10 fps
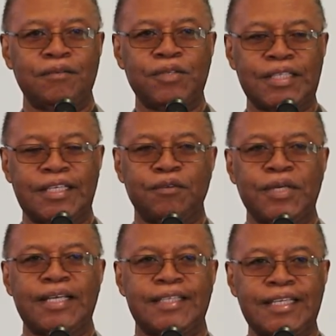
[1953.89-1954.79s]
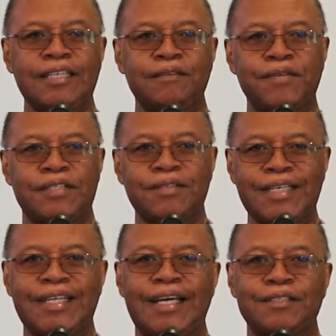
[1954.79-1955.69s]
We are, the, we are the individual
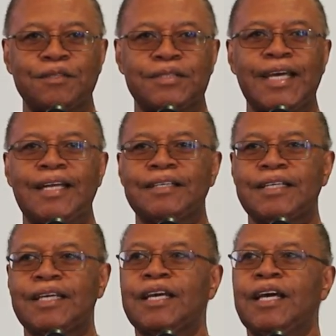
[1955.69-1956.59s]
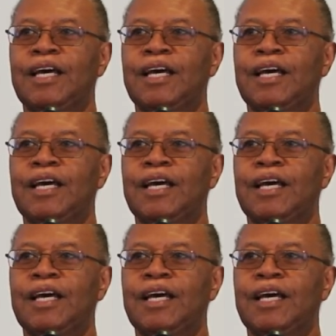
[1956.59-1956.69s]
in our totality.